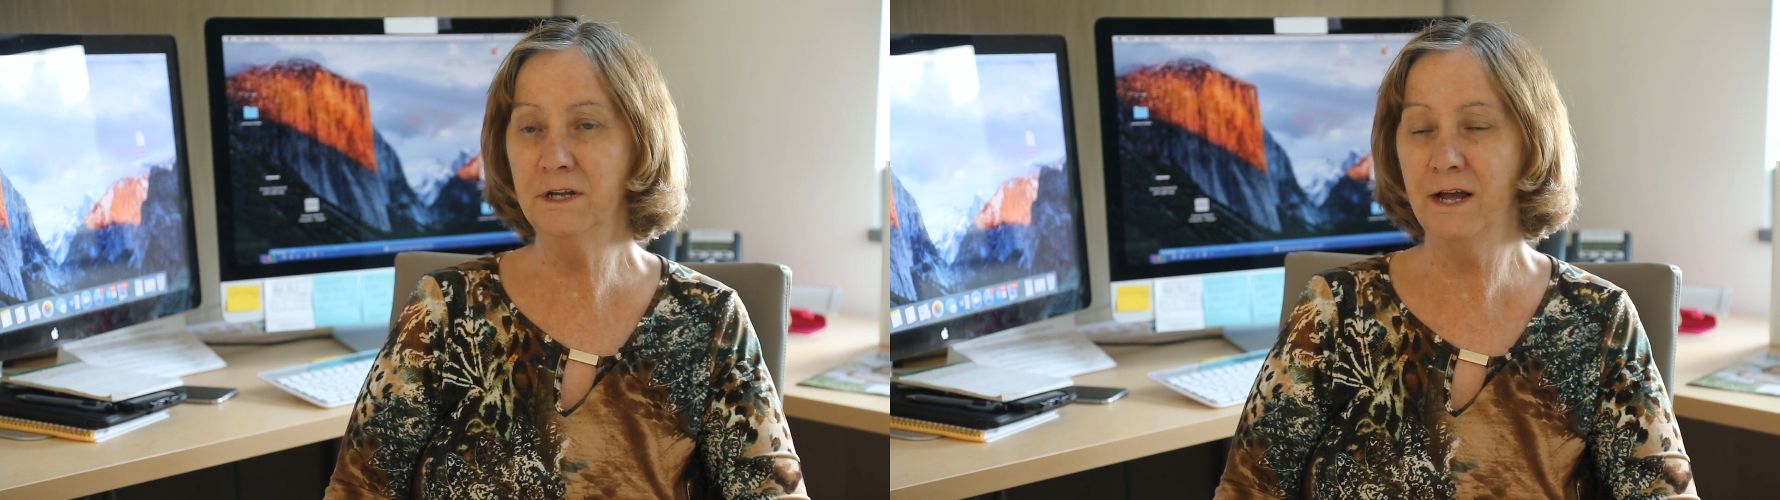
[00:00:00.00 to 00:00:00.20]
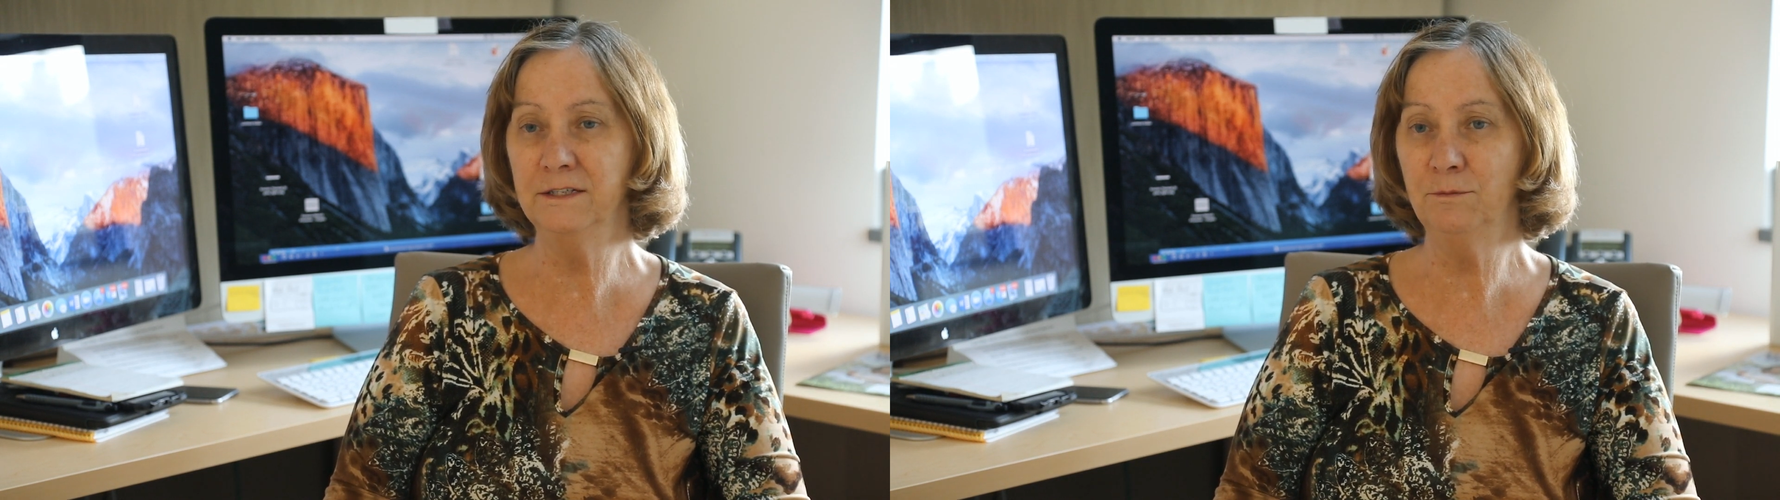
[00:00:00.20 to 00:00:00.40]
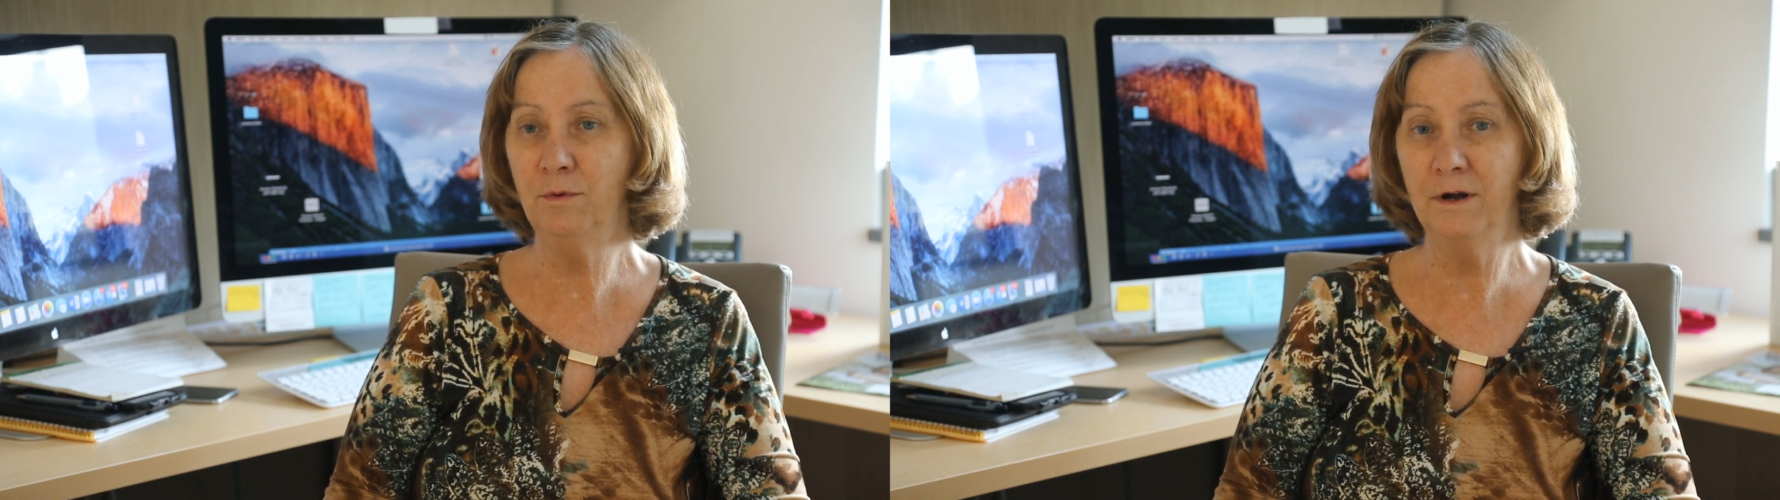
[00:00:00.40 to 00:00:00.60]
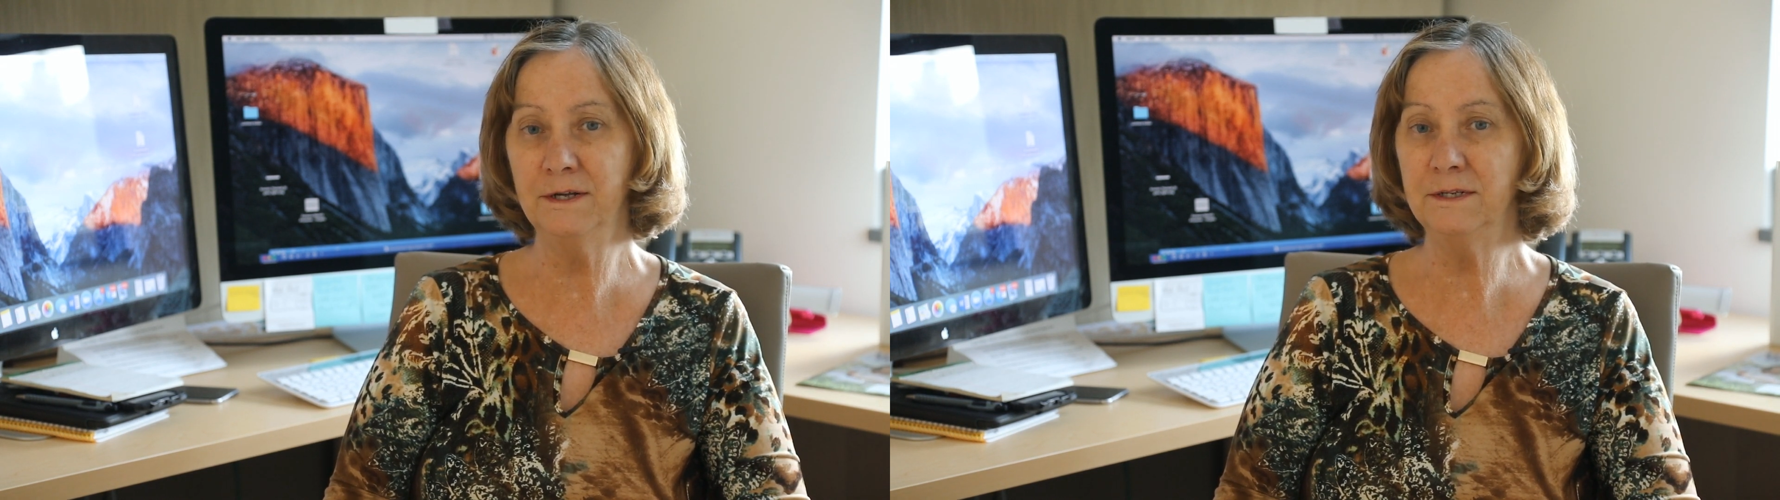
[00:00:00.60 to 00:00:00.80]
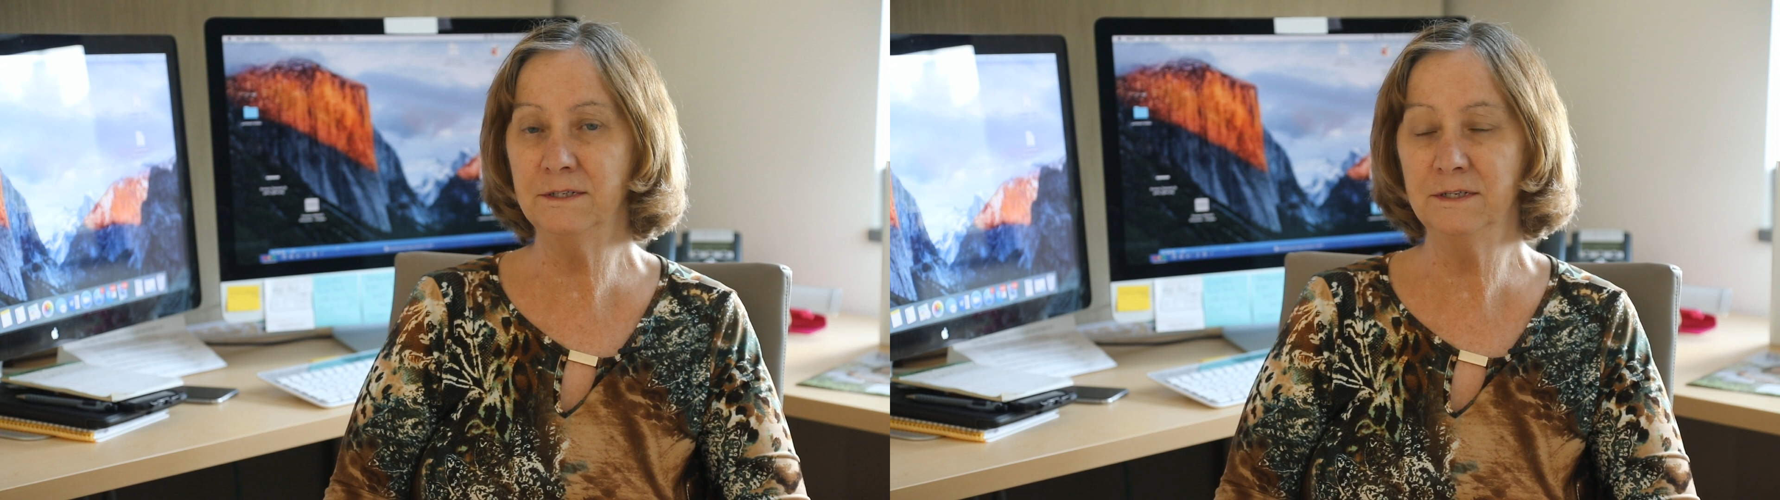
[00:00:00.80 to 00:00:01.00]
kinds of
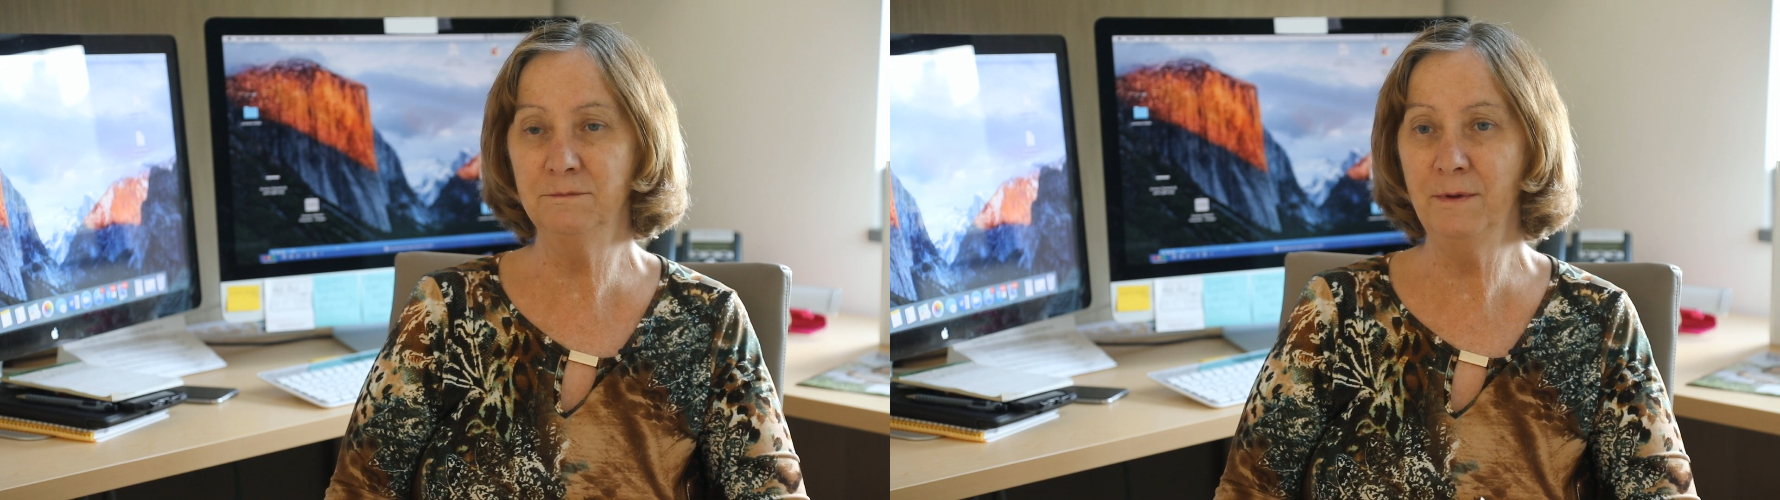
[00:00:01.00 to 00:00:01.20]
processes,